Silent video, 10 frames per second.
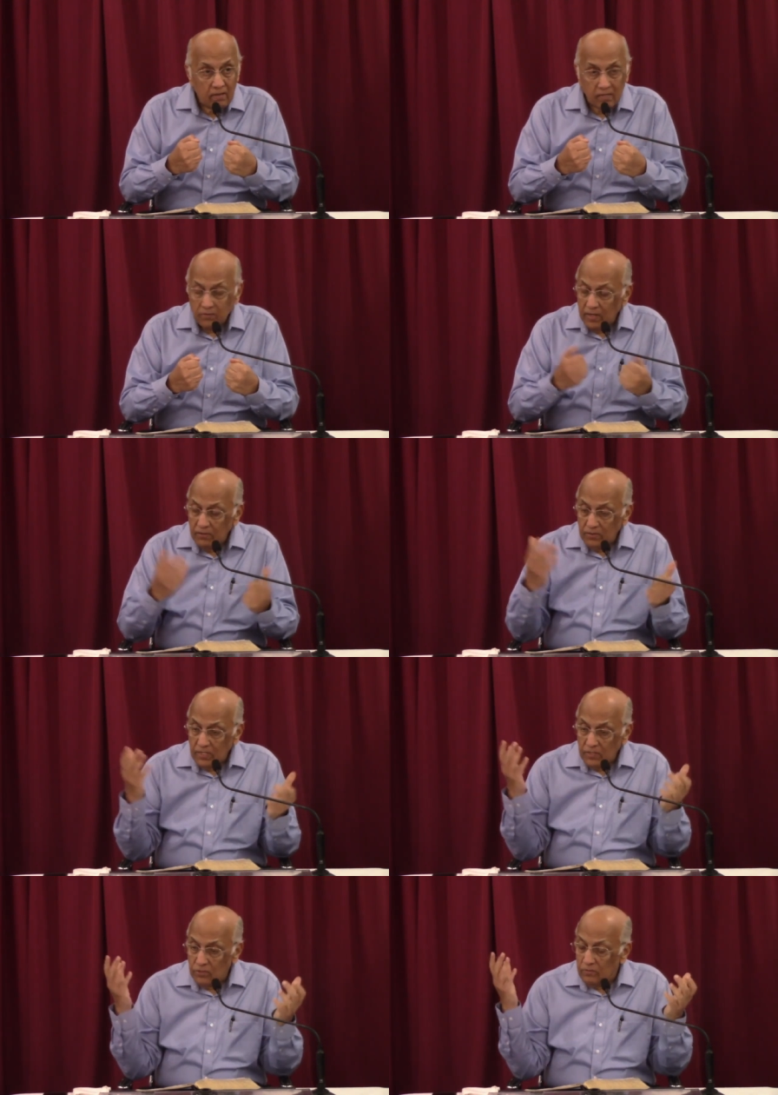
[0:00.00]
That's why you
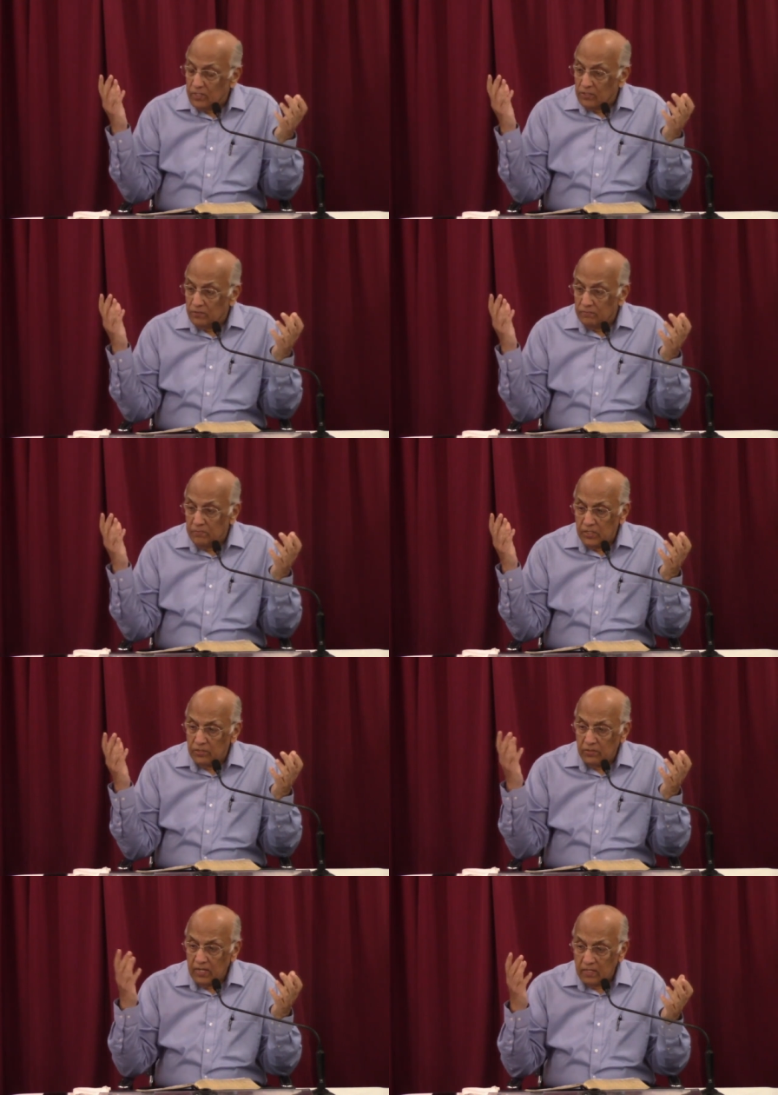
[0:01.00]
see so much of
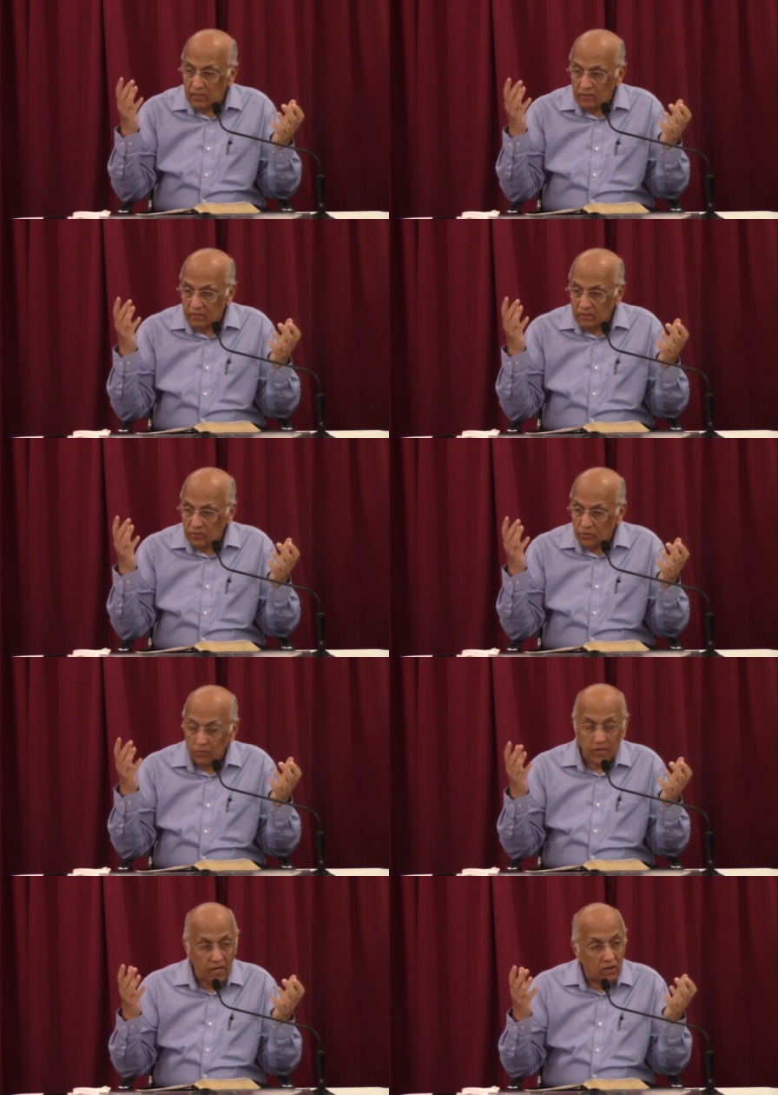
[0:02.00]
misery in
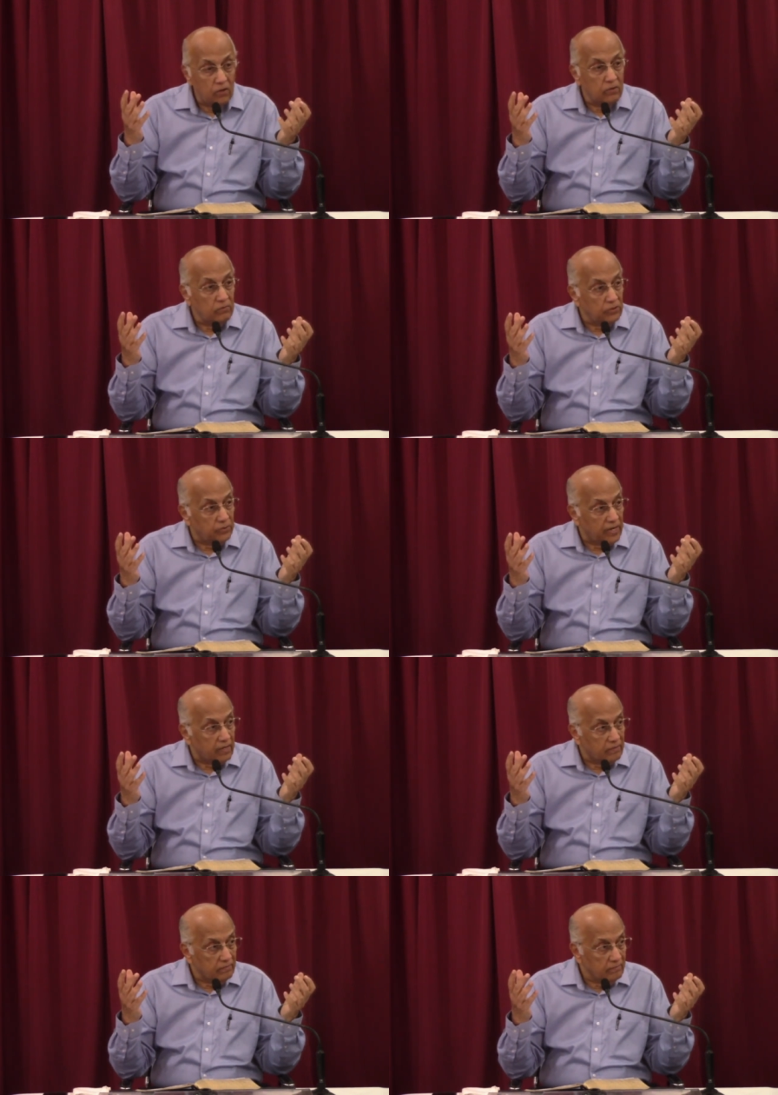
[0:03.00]
so many homes
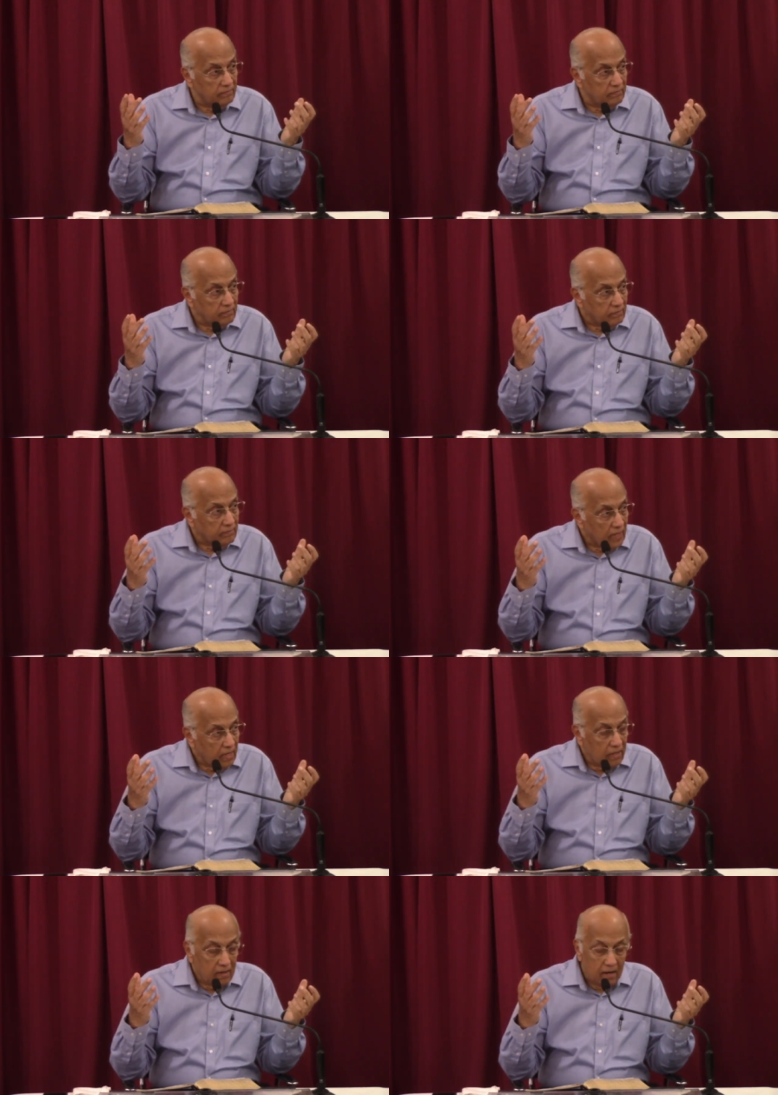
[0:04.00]
where
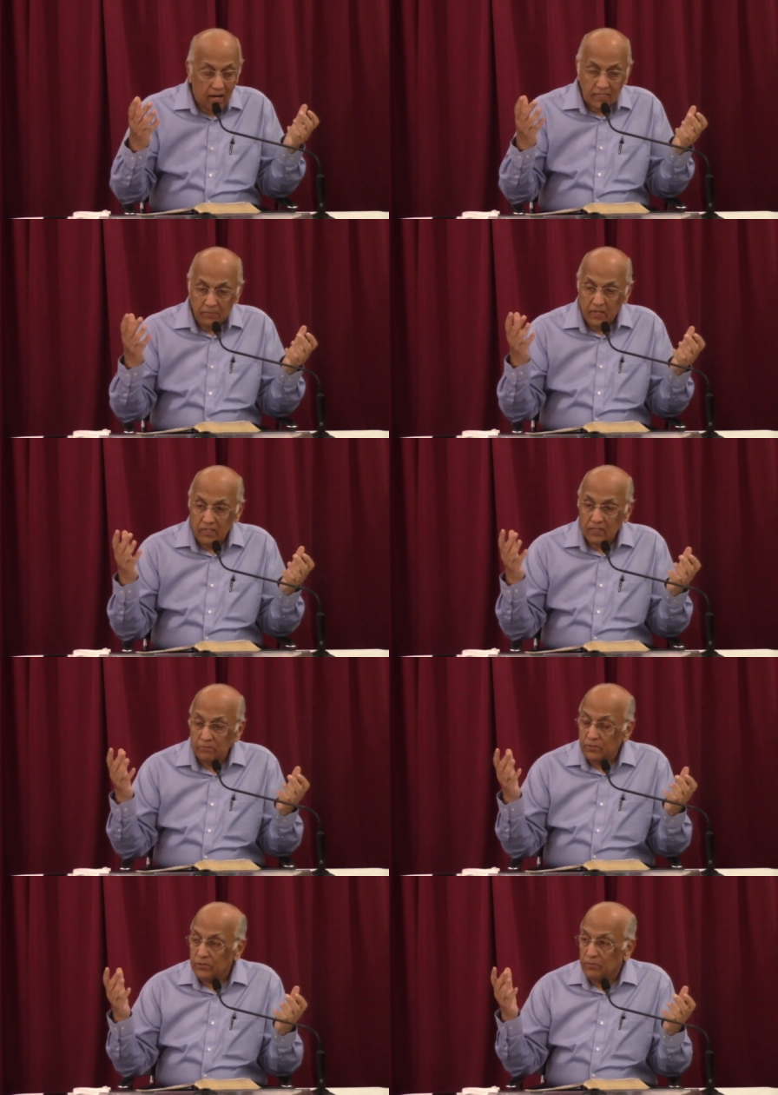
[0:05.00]
a husband is
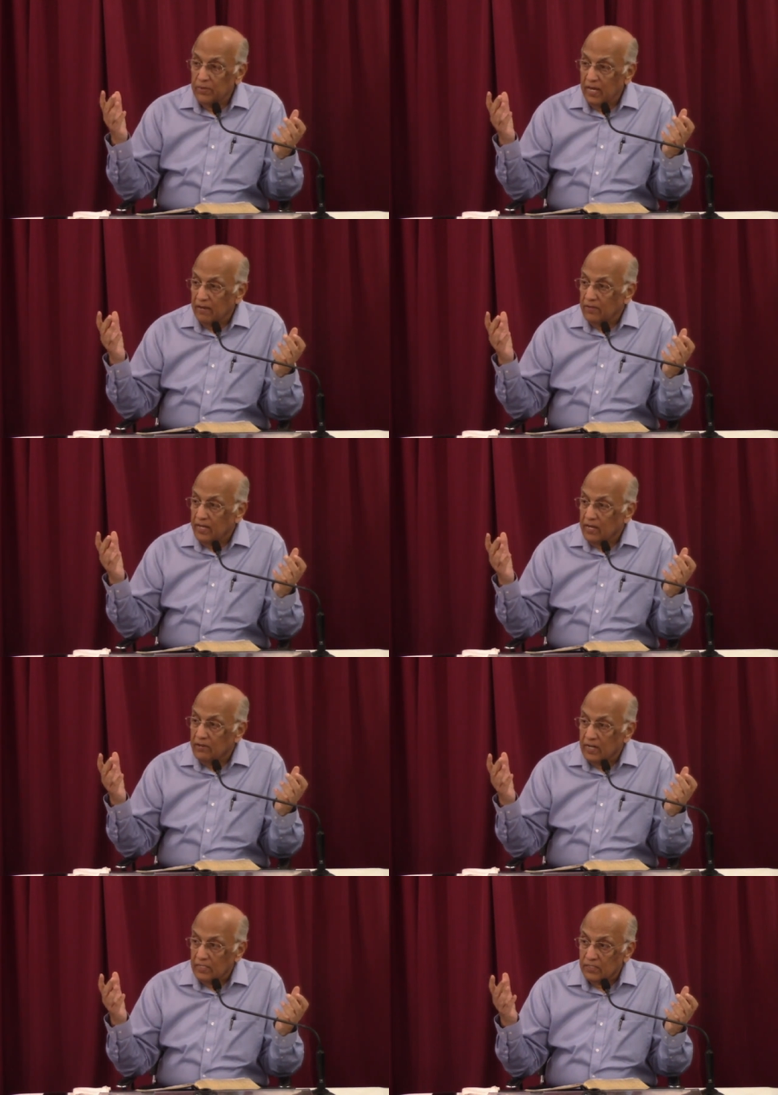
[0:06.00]
supposed to behave like
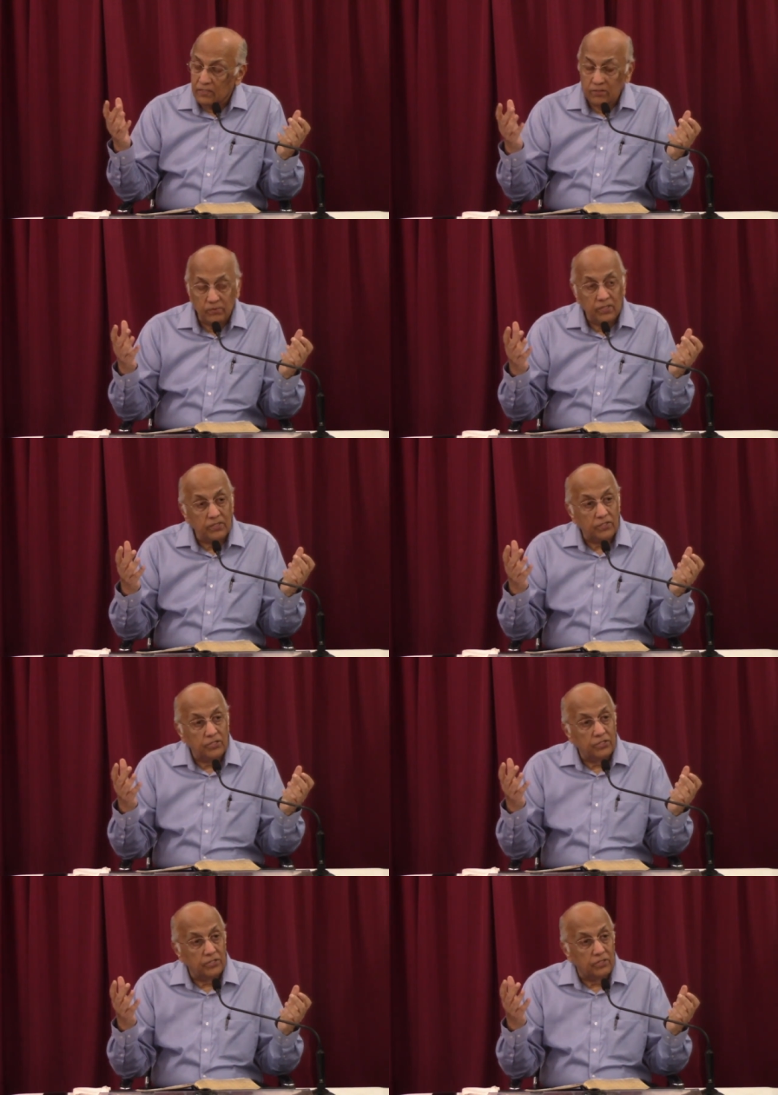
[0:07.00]
Christ towards his
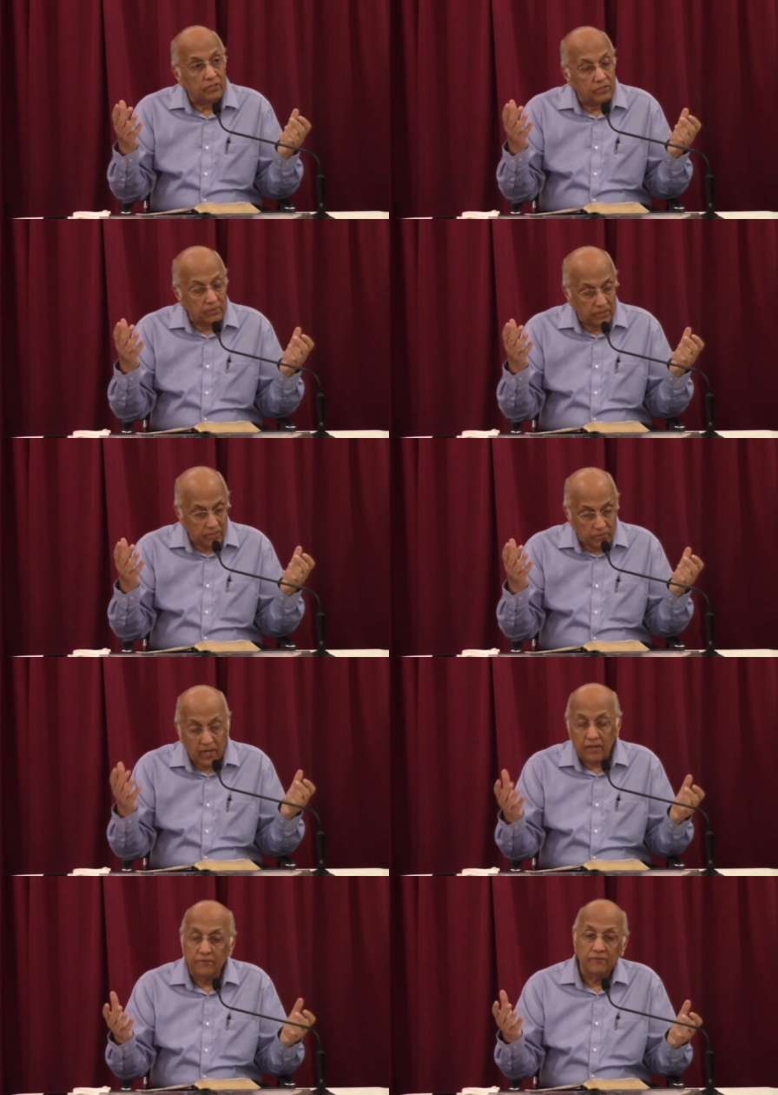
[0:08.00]
church, towards his
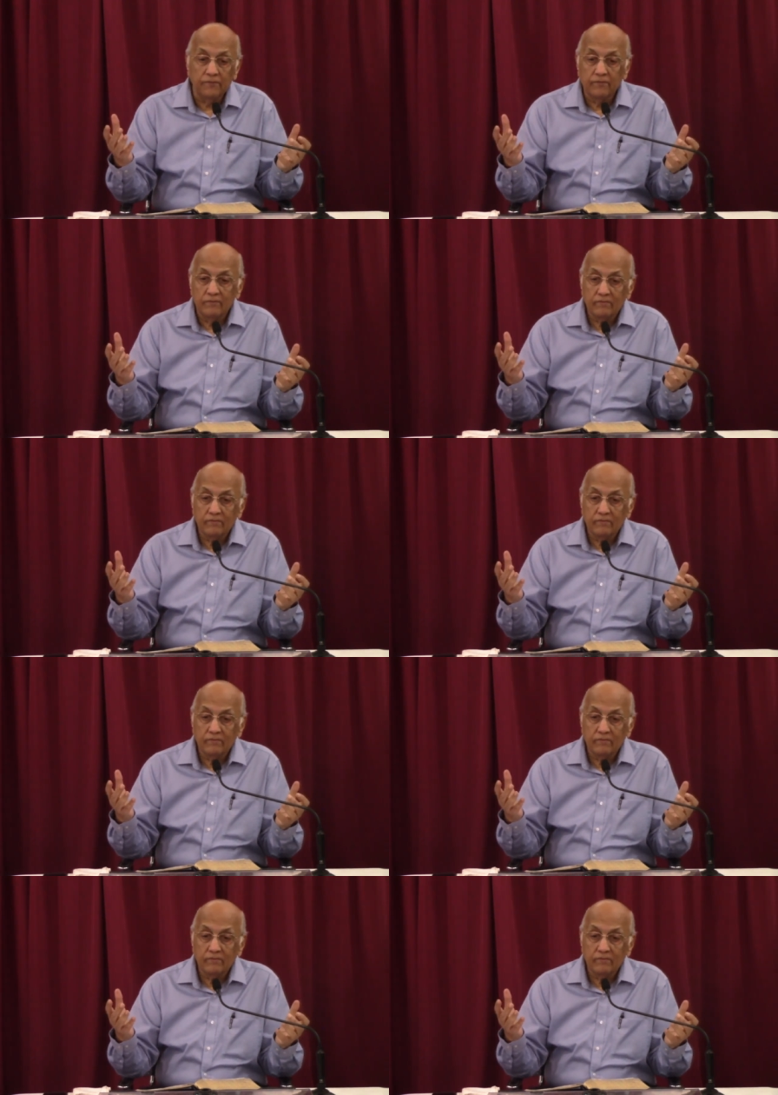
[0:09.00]
wife.